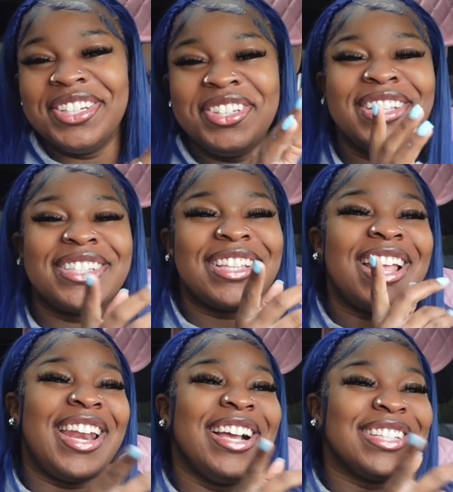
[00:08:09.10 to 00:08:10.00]
This is
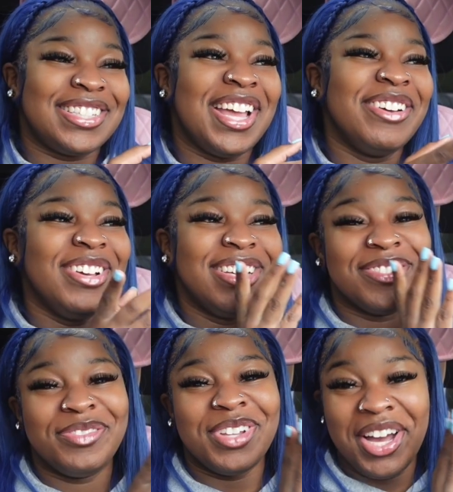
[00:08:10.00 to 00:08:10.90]
the next step,
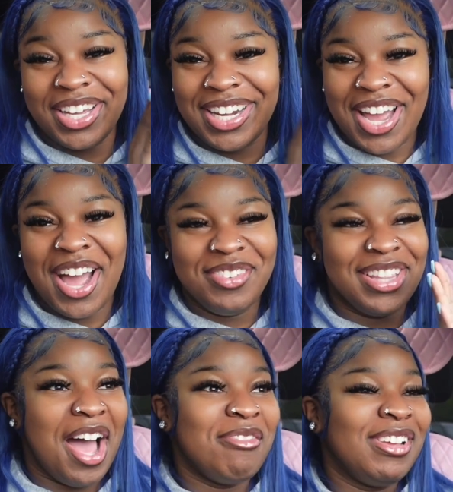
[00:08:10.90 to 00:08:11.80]
is vlogging at Hobby
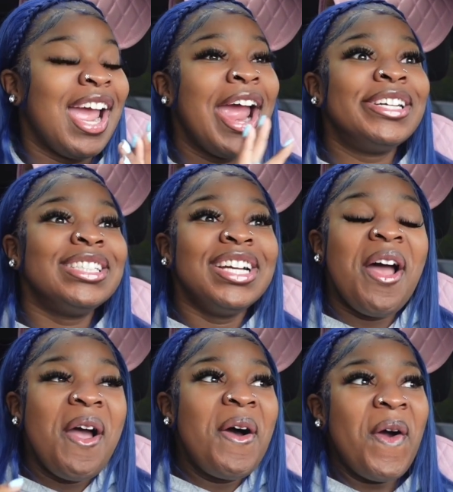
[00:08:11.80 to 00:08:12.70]
Lobby.
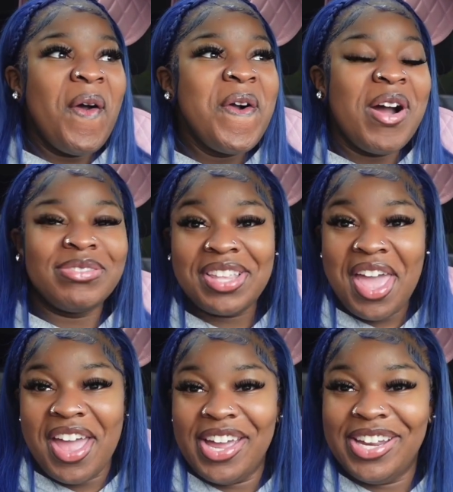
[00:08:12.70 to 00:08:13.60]
Oh, I'm
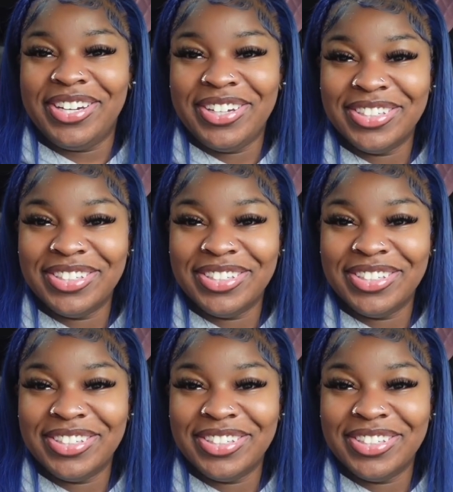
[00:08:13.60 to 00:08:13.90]
scared.